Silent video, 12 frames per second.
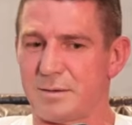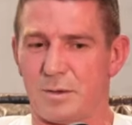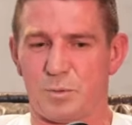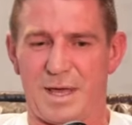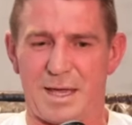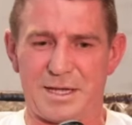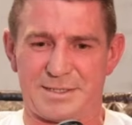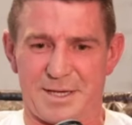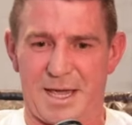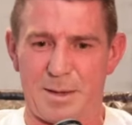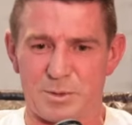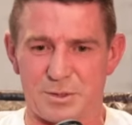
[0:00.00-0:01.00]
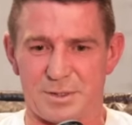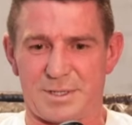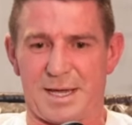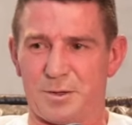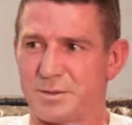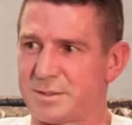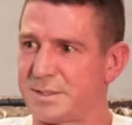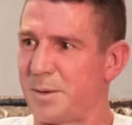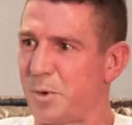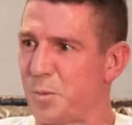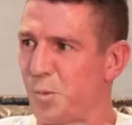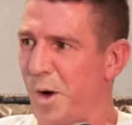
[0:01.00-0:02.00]
without your team taking on
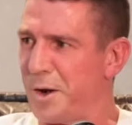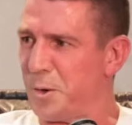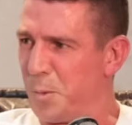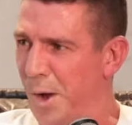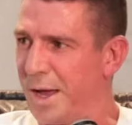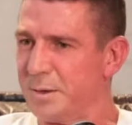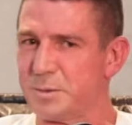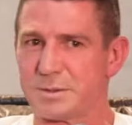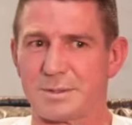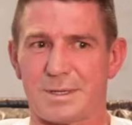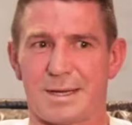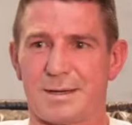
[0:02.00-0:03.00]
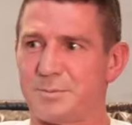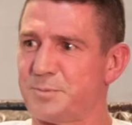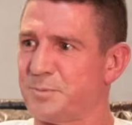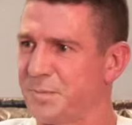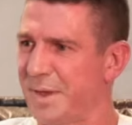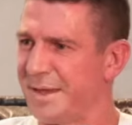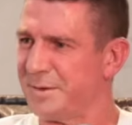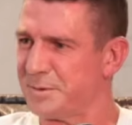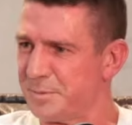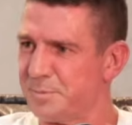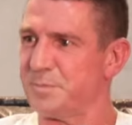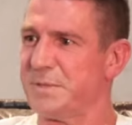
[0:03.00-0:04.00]
someone one-on-one. It was
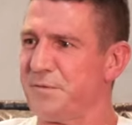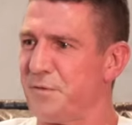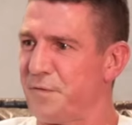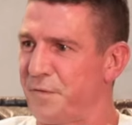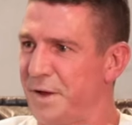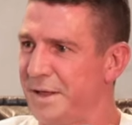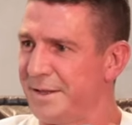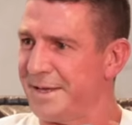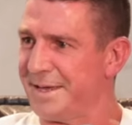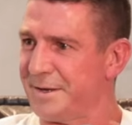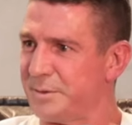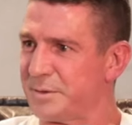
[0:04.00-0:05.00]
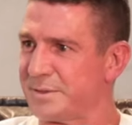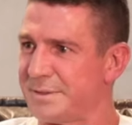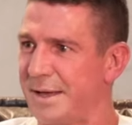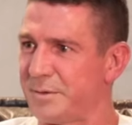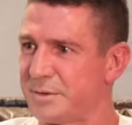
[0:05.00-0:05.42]
a different feeling. I was a